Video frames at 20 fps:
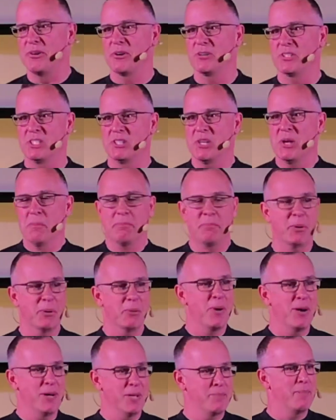goes,
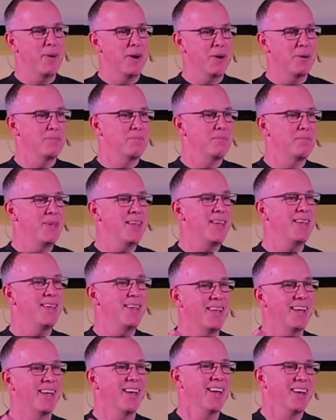but what about
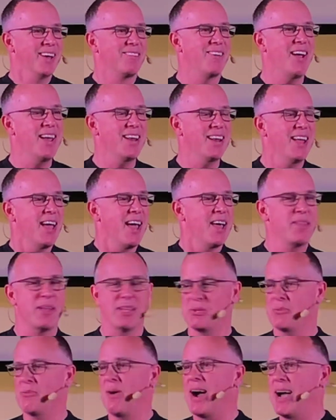me, right? And
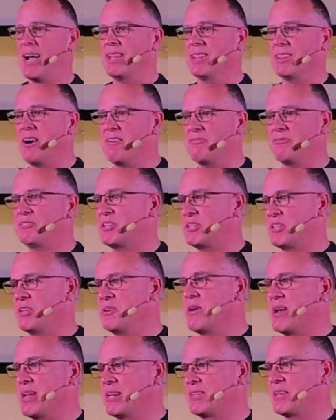that's why I love to
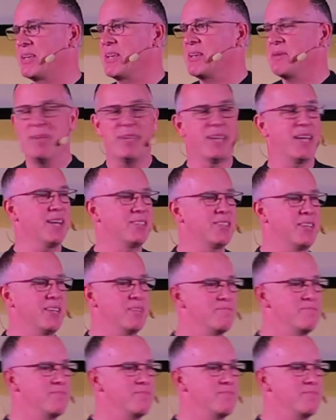do it, because it